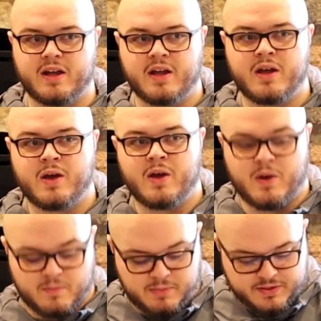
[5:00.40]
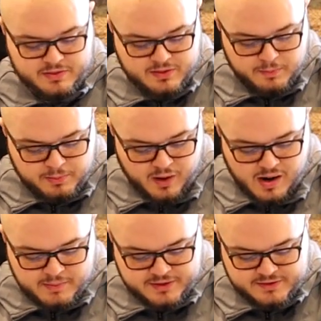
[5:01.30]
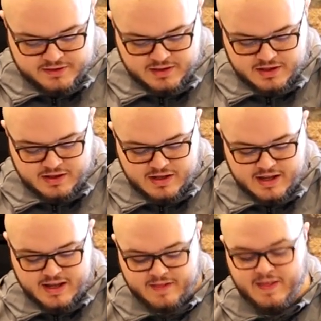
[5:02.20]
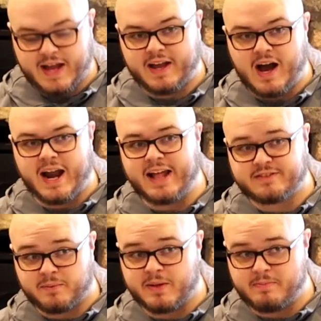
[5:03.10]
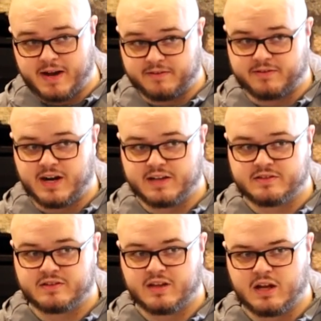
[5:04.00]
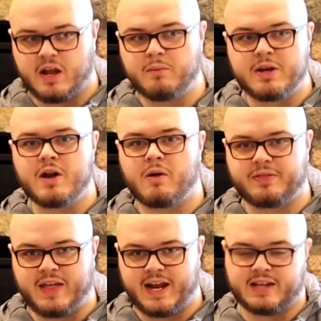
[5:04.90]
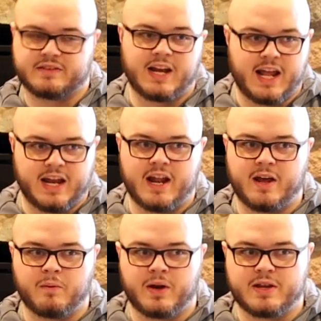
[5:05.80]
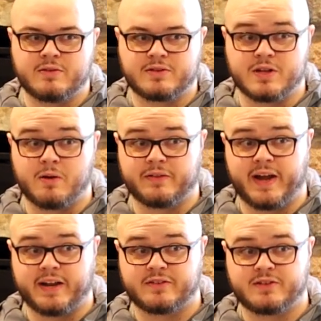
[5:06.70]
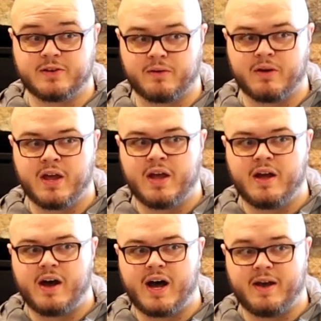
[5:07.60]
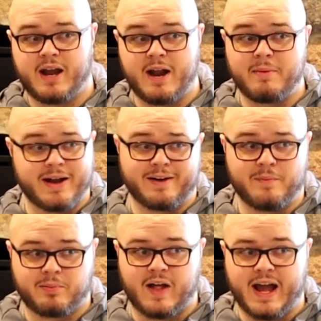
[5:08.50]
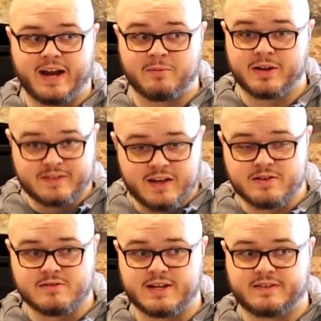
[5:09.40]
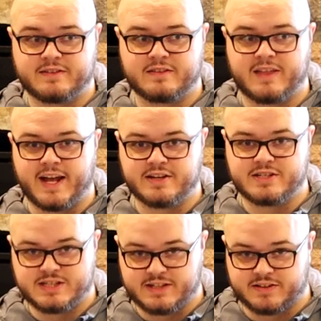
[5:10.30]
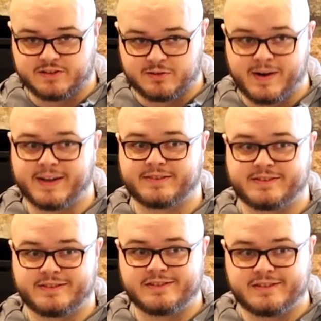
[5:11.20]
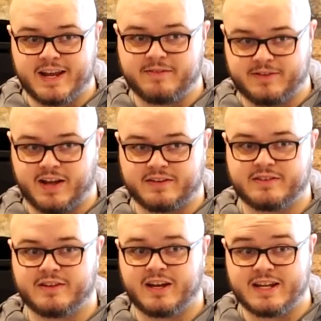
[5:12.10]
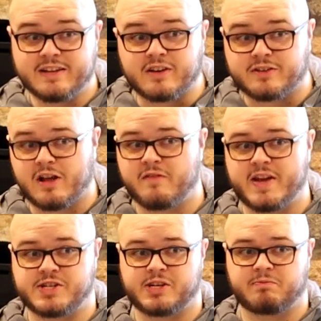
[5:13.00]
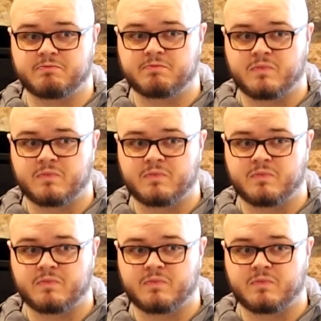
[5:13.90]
it. But the promise that God had something better for us. And we know what that is. And I want you to know what that is too. And I'm not going to apply it. I'm going to tell you it's that Jesus Christ saved us, and he's our salvation.